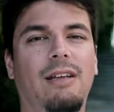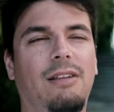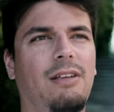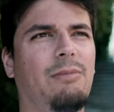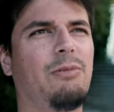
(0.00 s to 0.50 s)
I
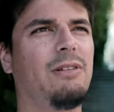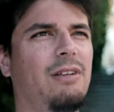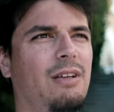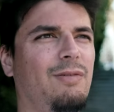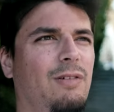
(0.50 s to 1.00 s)
think I'm going to
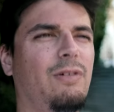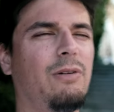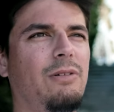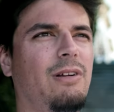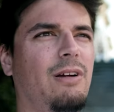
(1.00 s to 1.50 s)
take a few
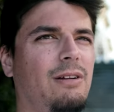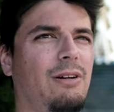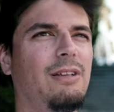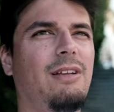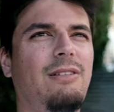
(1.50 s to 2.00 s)
photos here. I
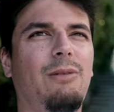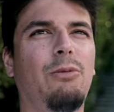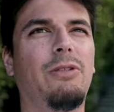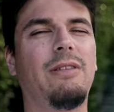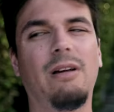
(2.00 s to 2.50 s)
already did some
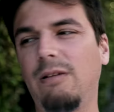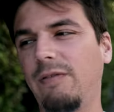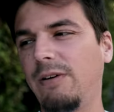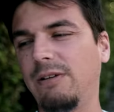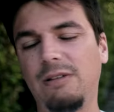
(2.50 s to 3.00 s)
with the
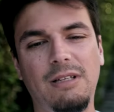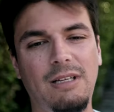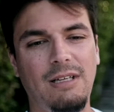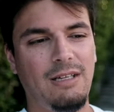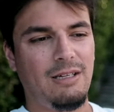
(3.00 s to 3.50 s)
telephoto,
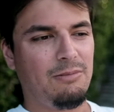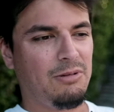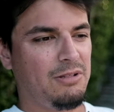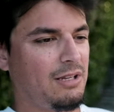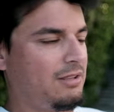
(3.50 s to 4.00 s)

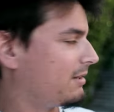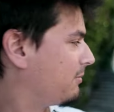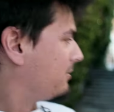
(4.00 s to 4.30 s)
but then I think I'm